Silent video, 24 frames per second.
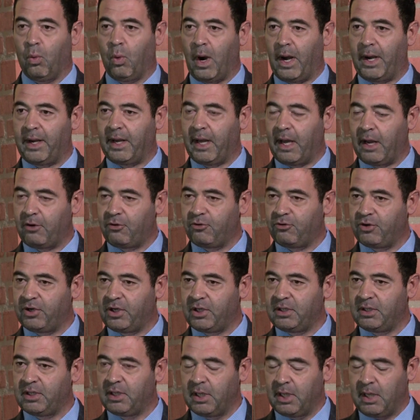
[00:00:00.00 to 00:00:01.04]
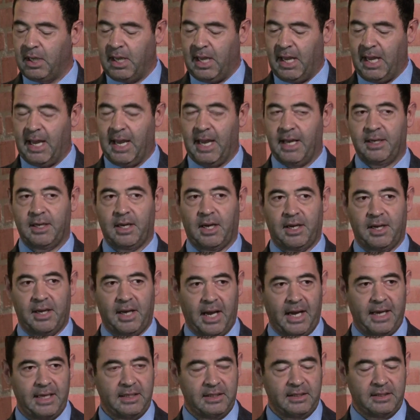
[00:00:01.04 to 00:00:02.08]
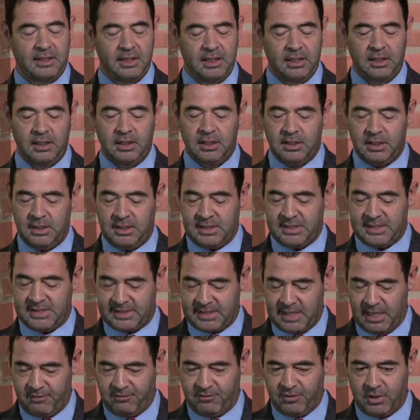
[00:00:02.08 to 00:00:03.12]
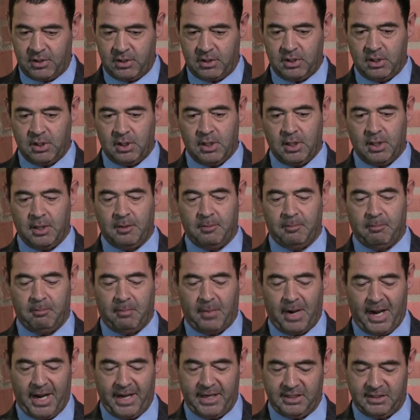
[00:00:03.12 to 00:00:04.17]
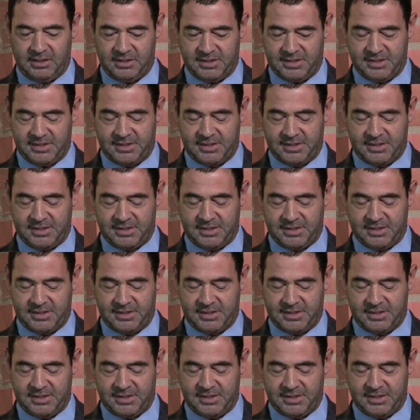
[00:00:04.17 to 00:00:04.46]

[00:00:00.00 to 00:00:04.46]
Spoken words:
197 miles.